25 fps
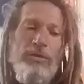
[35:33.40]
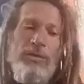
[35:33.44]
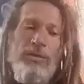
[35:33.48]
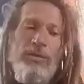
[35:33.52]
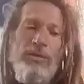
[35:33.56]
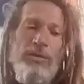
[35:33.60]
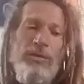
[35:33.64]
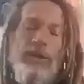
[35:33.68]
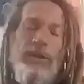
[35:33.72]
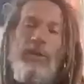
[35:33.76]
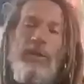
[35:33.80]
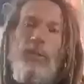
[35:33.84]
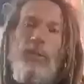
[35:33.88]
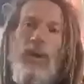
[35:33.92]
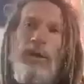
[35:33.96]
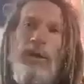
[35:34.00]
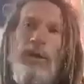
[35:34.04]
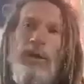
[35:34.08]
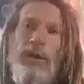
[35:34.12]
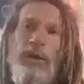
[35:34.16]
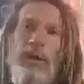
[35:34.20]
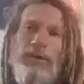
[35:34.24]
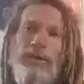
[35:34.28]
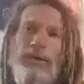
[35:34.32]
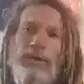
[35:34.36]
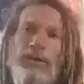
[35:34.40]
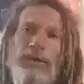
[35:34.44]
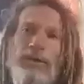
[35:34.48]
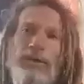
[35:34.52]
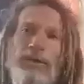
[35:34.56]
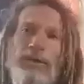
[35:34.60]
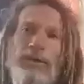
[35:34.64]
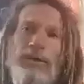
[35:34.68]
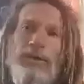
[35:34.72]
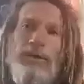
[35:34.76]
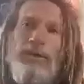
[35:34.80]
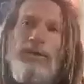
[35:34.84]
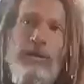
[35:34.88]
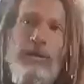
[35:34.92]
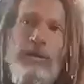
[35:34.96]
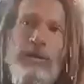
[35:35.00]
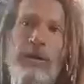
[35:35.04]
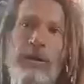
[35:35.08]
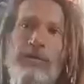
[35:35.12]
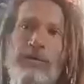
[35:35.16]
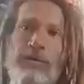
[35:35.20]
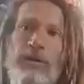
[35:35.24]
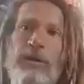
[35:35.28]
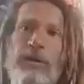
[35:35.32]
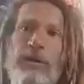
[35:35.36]
the water is on a cellular
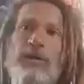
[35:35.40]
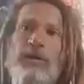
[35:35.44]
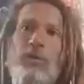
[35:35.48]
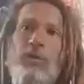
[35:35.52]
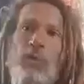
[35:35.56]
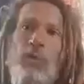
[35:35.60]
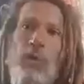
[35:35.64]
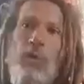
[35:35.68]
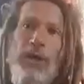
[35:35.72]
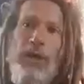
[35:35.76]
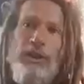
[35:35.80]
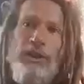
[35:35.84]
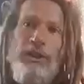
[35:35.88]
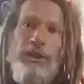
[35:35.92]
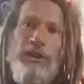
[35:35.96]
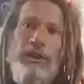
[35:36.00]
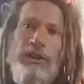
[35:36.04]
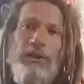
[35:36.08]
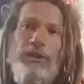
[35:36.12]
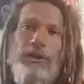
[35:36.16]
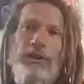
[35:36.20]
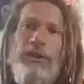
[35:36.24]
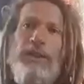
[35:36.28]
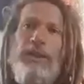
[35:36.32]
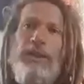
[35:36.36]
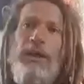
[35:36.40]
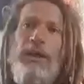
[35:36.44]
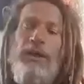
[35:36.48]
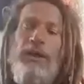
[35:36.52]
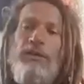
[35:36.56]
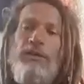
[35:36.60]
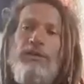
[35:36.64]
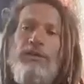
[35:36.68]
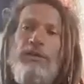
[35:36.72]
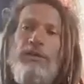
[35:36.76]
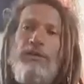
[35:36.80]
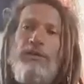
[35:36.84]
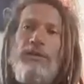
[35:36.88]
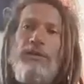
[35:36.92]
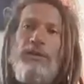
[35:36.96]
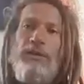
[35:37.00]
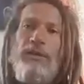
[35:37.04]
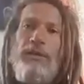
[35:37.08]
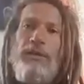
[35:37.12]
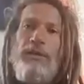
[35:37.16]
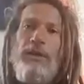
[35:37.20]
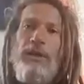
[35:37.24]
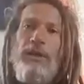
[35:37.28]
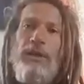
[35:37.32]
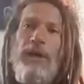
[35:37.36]
level, it's washing your cells
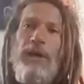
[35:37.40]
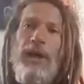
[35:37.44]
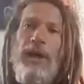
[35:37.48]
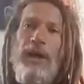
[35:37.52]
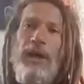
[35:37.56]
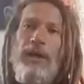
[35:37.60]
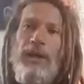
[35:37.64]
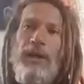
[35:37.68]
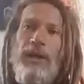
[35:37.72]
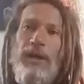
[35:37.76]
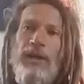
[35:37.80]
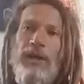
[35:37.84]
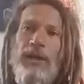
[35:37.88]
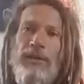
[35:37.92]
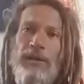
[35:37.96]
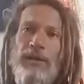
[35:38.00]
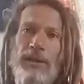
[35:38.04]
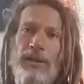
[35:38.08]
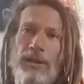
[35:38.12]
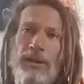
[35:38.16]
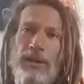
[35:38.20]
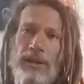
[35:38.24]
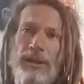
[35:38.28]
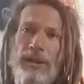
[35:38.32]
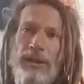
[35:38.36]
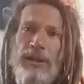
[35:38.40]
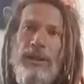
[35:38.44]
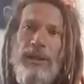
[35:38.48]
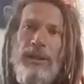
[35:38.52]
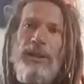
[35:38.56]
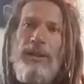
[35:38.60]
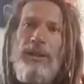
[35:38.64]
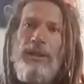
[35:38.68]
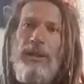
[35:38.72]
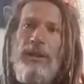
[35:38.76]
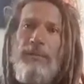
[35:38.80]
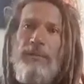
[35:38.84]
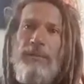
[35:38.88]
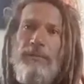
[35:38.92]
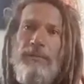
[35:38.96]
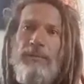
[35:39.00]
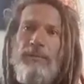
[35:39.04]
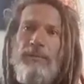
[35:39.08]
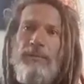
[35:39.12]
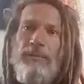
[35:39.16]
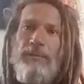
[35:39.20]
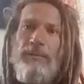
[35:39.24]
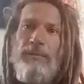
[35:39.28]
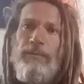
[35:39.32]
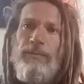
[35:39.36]
and cleaning them,
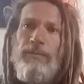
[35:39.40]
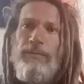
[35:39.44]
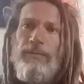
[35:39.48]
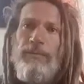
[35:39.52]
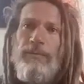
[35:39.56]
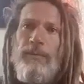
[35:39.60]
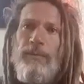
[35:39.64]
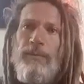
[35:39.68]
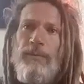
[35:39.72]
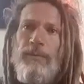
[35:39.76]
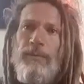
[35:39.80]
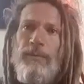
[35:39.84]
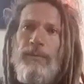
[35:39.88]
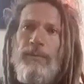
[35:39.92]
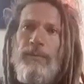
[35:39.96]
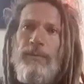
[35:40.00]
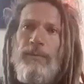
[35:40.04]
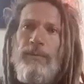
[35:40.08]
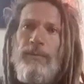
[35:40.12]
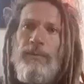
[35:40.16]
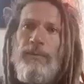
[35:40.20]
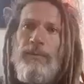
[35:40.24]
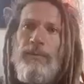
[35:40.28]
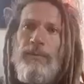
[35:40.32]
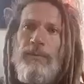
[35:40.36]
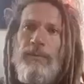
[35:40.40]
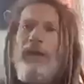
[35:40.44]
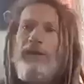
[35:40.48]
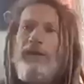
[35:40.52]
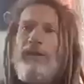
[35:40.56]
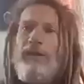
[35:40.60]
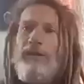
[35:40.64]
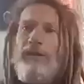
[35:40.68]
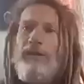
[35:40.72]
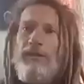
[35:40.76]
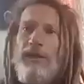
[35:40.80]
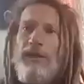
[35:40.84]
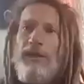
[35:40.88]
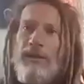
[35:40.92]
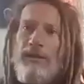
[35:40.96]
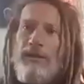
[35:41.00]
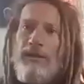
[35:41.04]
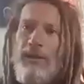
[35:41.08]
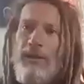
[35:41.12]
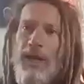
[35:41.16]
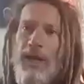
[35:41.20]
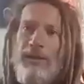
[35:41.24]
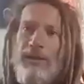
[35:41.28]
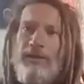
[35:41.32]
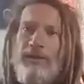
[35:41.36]
from fatty deposits and
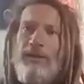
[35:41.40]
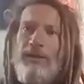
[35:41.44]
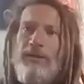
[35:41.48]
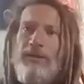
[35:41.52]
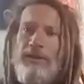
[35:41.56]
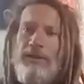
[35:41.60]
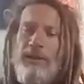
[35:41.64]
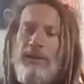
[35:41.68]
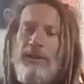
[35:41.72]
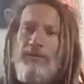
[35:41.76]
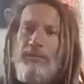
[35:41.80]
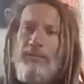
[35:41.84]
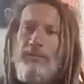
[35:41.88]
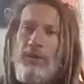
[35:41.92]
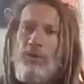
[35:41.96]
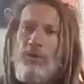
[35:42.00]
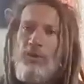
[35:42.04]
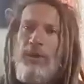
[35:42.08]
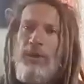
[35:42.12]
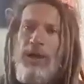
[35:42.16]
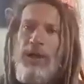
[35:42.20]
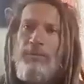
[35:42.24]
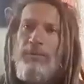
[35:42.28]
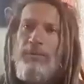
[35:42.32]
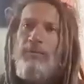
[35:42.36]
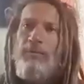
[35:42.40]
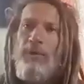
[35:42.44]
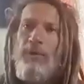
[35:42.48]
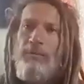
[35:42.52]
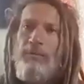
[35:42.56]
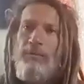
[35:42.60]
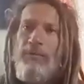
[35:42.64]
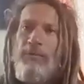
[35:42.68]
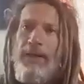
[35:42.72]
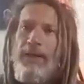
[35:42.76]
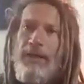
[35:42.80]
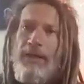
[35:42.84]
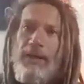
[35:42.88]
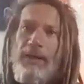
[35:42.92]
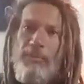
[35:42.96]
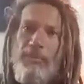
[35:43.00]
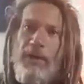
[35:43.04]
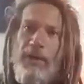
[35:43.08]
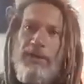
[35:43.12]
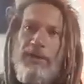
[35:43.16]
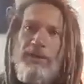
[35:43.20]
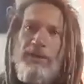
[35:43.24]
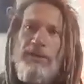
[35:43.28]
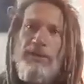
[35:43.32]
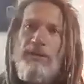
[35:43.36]
toxins that have been trapped from fatty
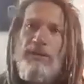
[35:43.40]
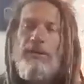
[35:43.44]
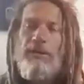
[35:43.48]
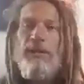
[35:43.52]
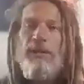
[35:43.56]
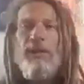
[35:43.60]
deposits.